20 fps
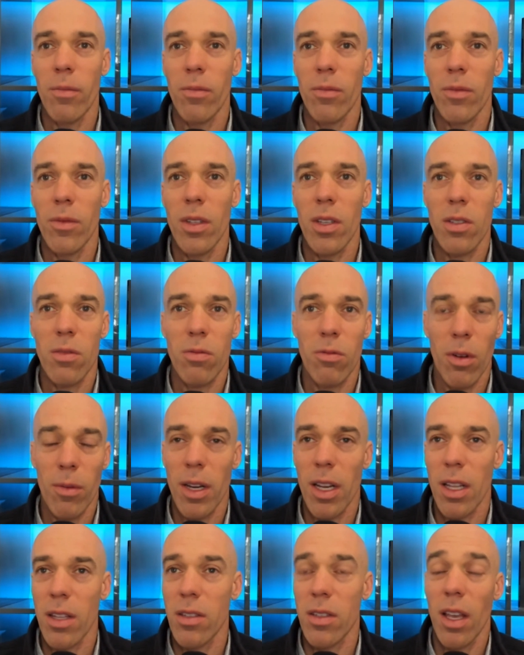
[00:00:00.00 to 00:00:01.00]
this woman
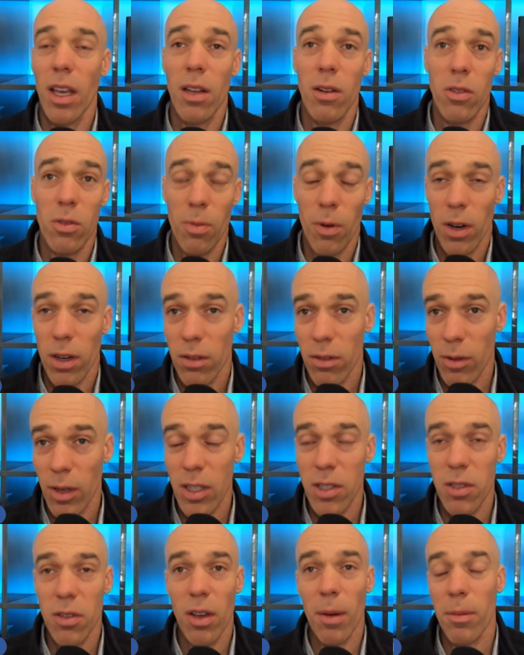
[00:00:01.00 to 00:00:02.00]
had said, who's part of a
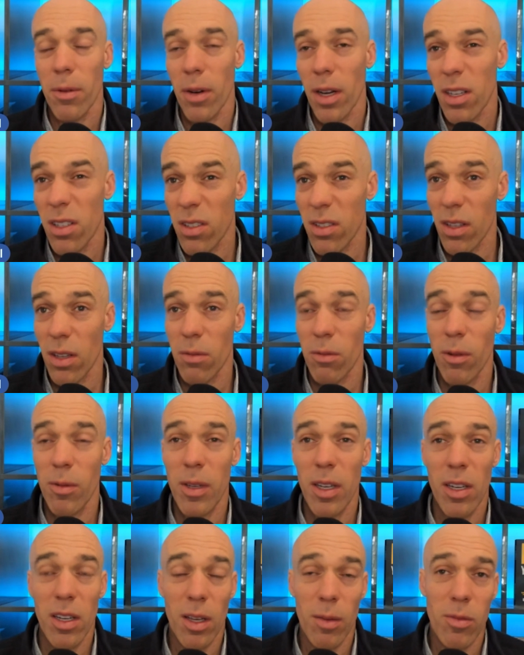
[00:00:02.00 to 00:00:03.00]
rescue operation, said, well, we
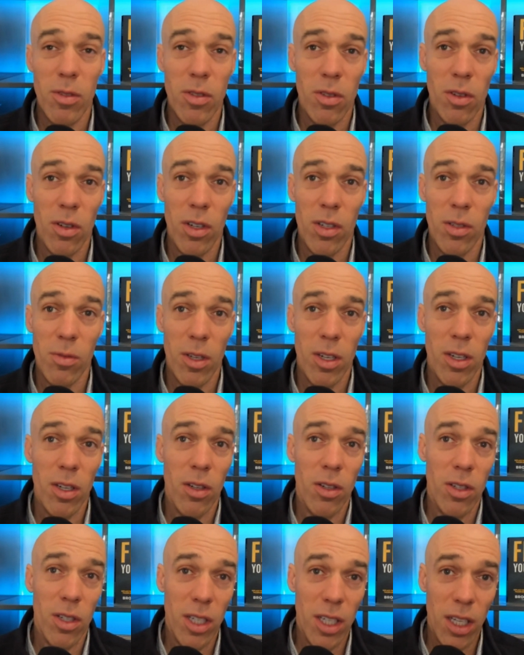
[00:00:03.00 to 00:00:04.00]
didn't come sooner because we didn't know
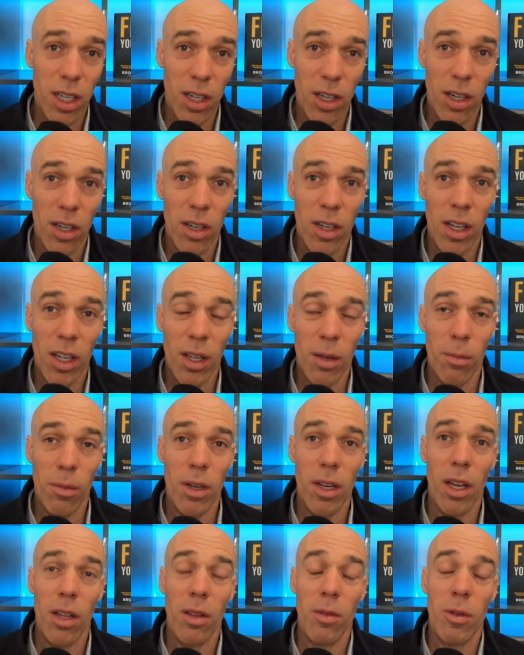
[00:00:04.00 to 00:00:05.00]
you're here. But
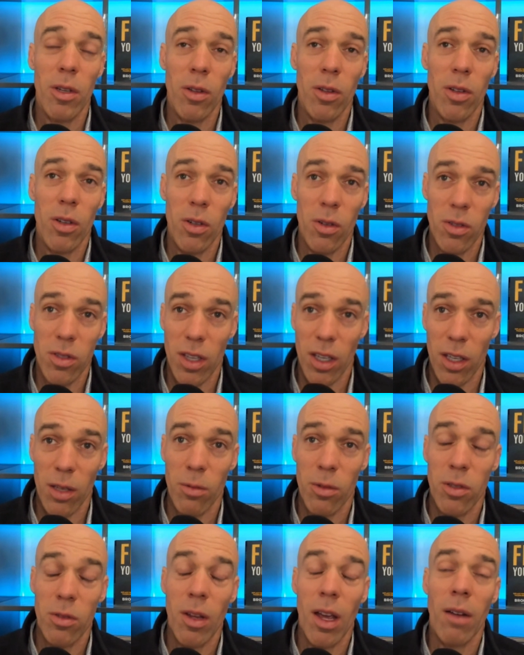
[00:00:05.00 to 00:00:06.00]
now that we know there are girls like you,
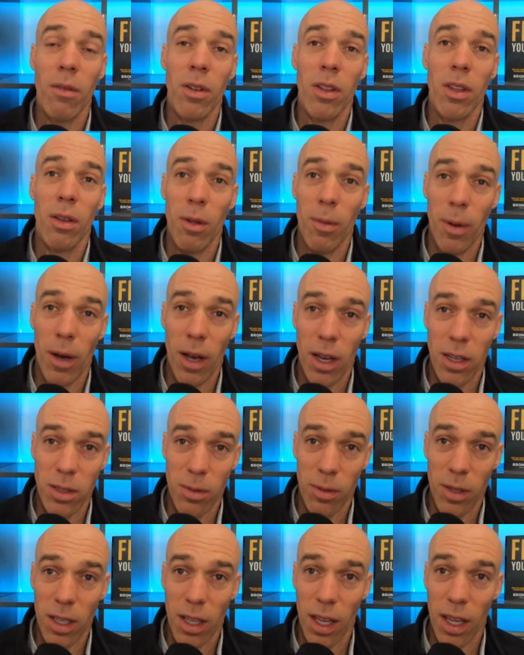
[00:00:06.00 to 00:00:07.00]
we do everything we
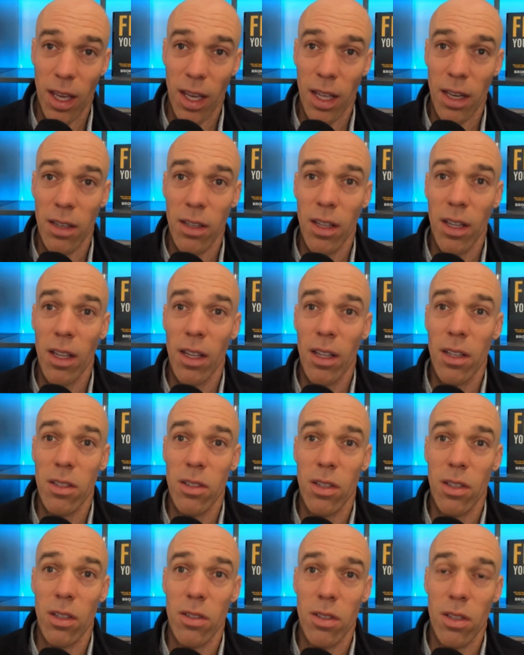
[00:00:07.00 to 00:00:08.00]
possibly can
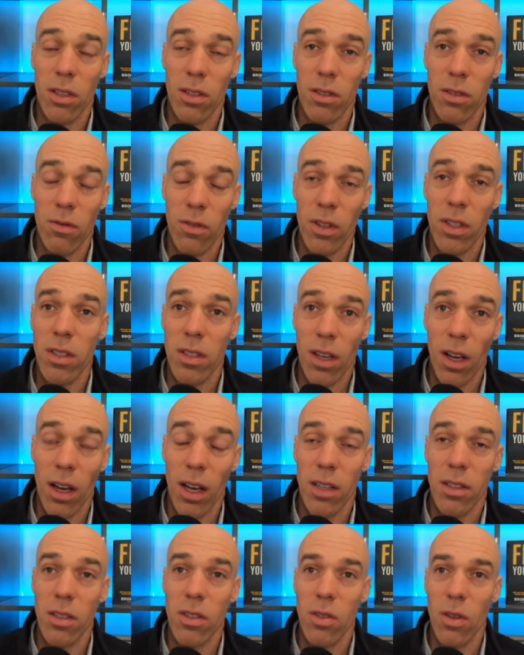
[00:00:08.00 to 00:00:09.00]
for this
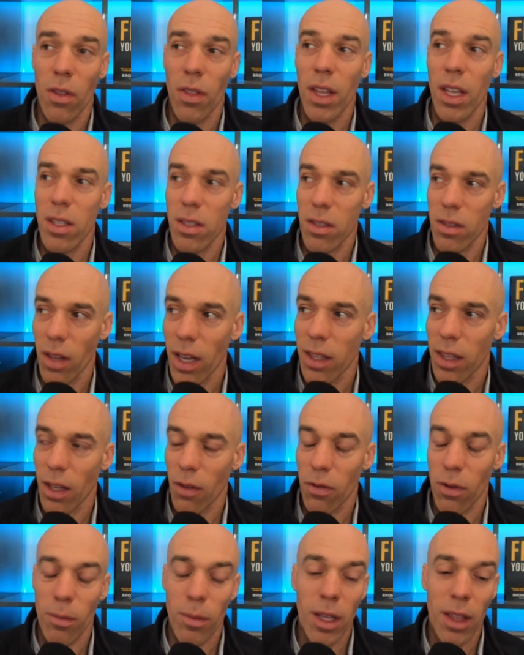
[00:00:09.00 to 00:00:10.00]
cause. And so I think it's like that
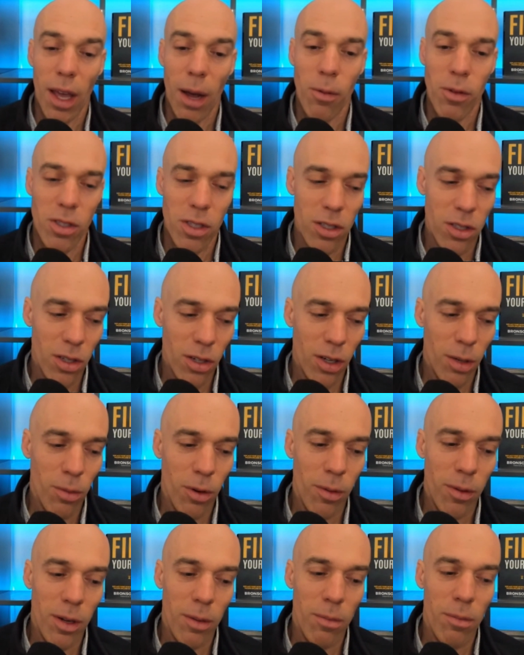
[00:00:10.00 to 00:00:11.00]
for me. That was a turning
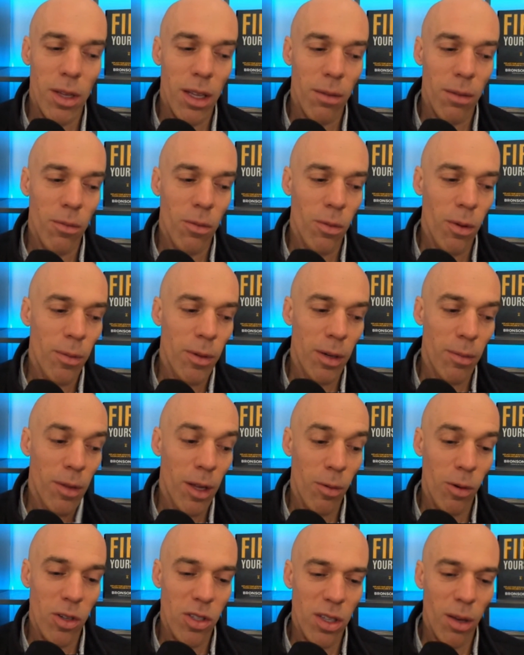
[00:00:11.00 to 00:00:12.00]
moment in me
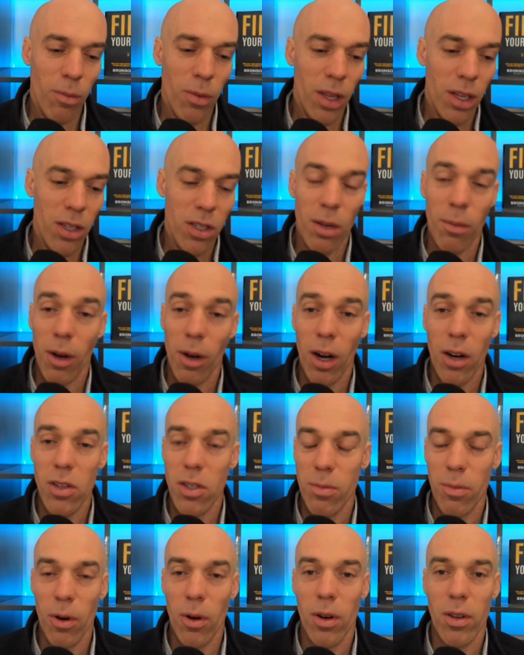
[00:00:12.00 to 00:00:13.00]
where something my heart just
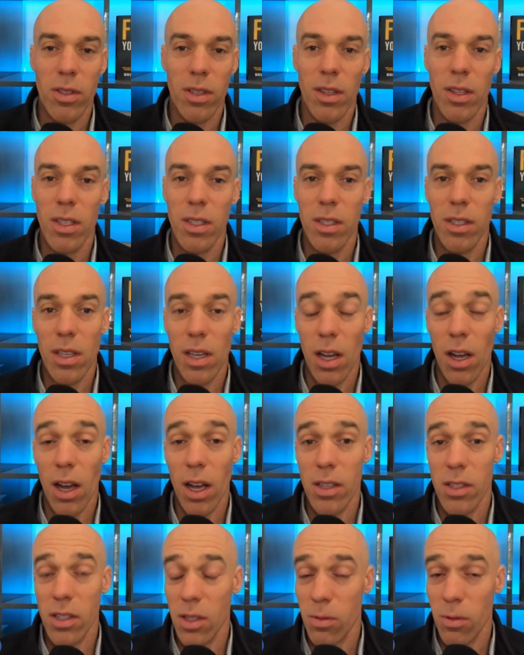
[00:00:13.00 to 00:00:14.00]
broke and said, this is a
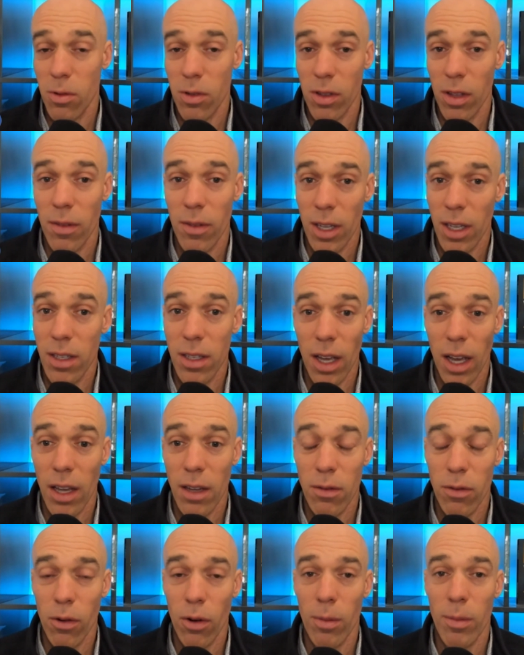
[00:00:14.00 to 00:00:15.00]
cause that's worth living and dying
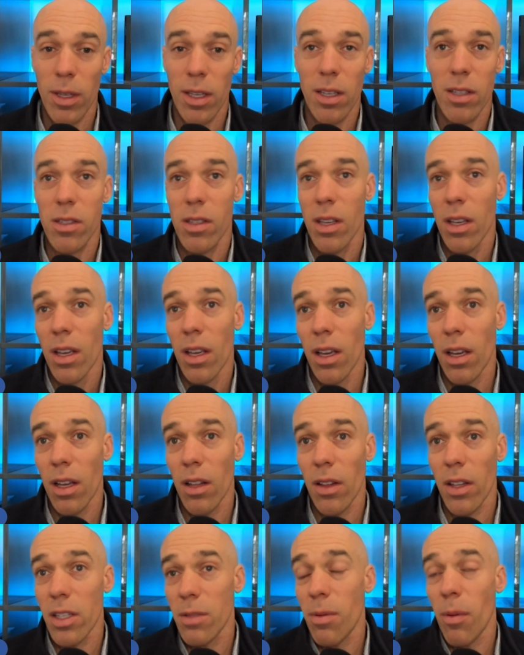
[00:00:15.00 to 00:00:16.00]
for, because a
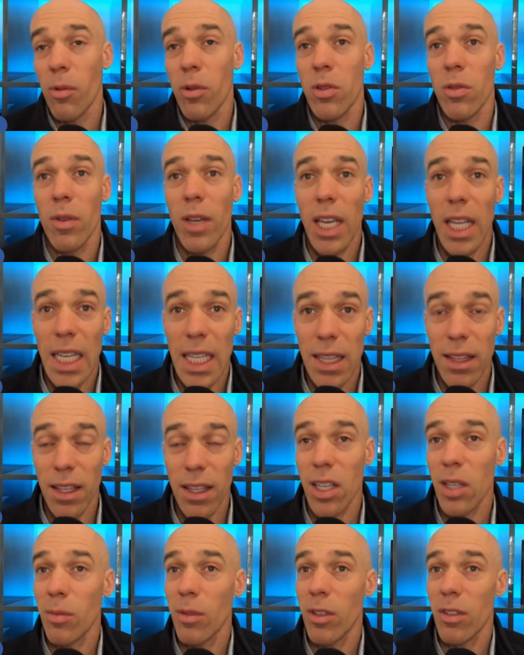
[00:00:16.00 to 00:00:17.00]
lot of people do
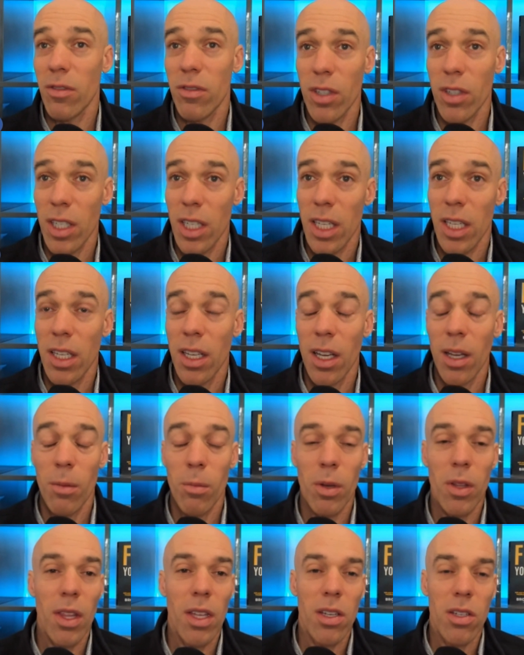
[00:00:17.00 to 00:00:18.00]
anything to be free,
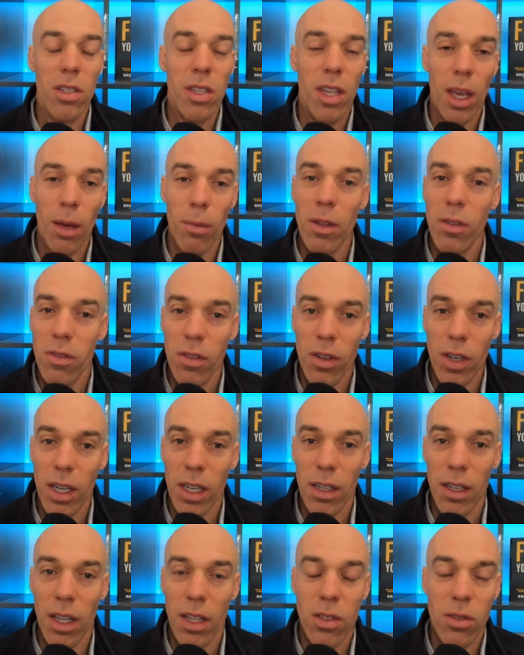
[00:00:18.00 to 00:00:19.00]
but they just can't be
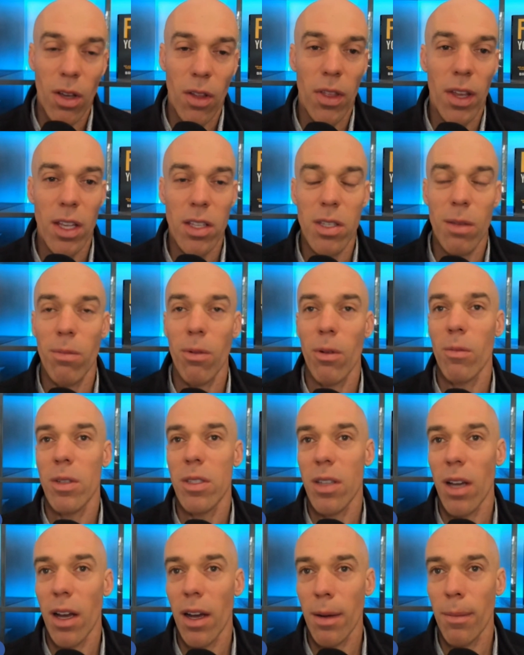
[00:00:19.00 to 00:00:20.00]
free. And so I think it's important we
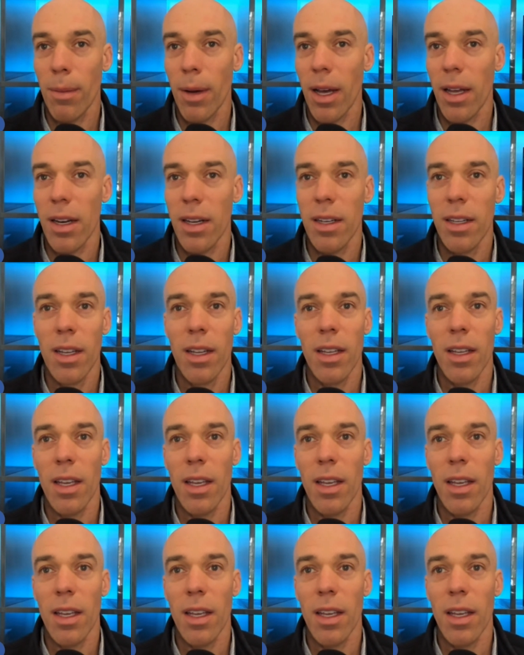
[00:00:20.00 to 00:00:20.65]
talk about it.